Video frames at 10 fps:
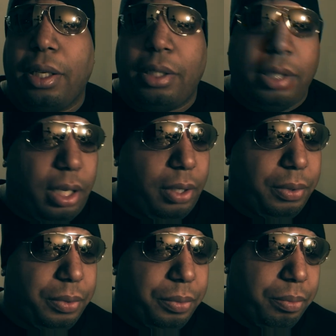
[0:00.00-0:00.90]
So
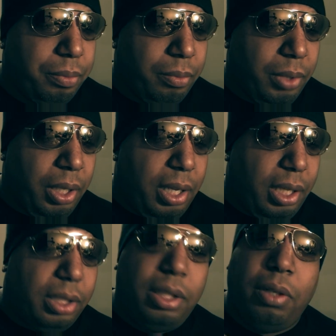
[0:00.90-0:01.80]

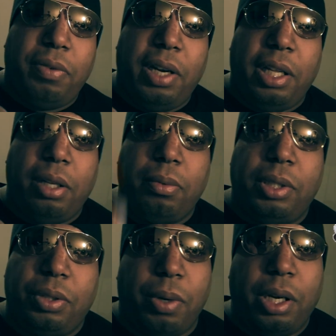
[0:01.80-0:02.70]
just a little video,
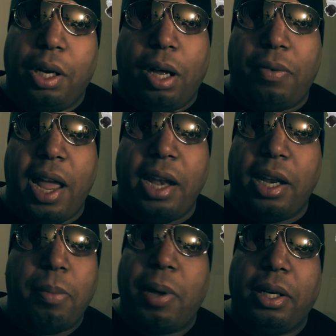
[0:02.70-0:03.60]
just running off. I had
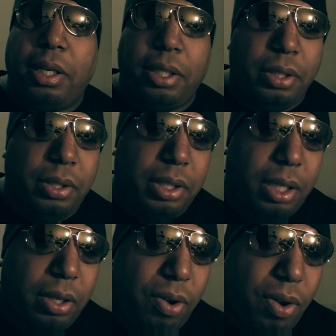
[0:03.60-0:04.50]
nothing better to do,
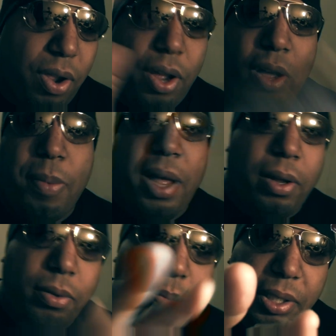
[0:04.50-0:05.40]
so I'm
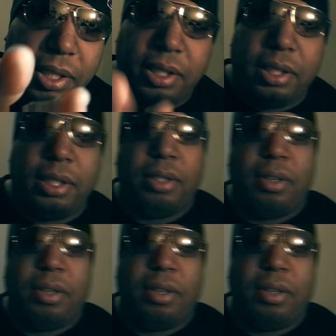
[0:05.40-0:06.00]
out. Peace.